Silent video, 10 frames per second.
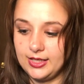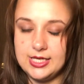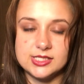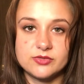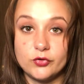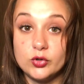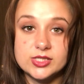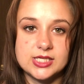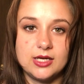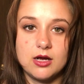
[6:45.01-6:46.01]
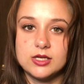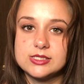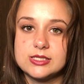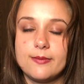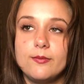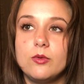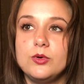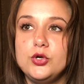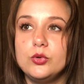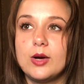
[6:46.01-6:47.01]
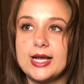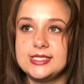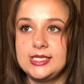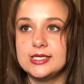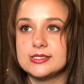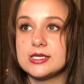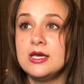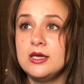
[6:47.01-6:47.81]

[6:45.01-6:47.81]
He's focusing on some new ideas.